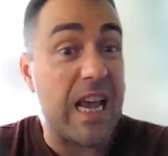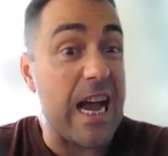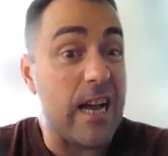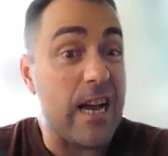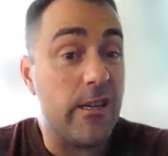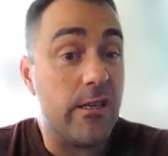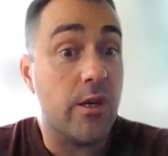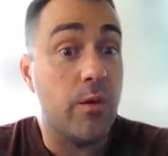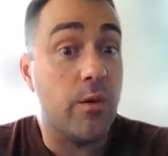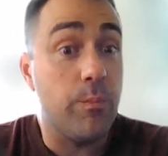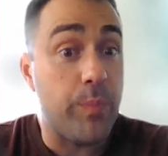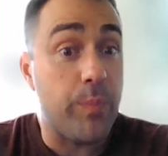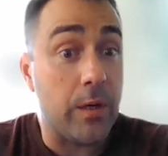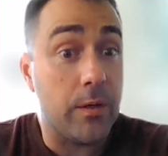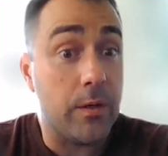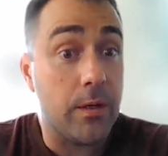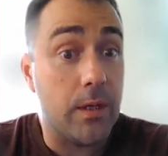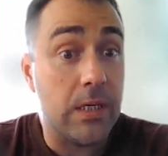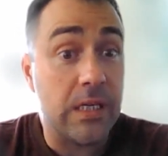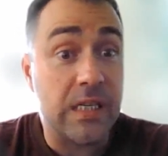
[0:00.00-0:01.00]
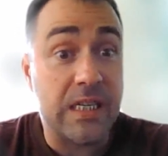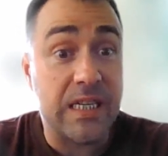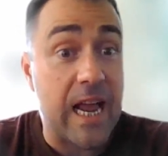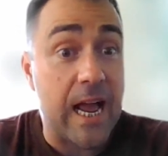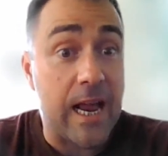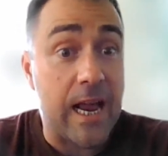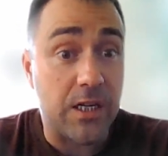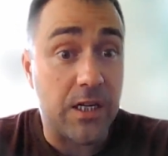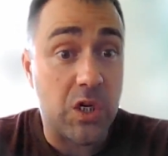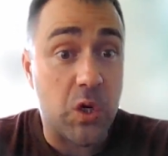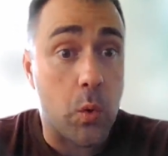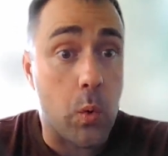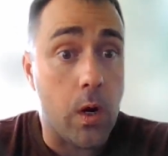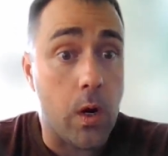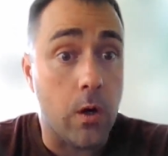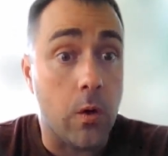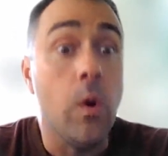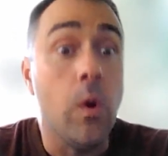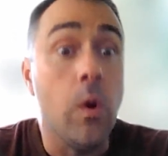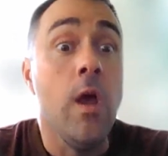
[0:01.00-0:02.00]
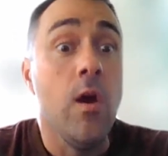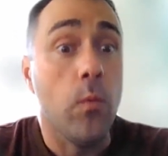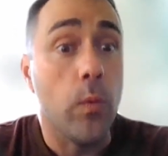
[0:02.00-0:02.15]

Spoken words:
as compared to the status quo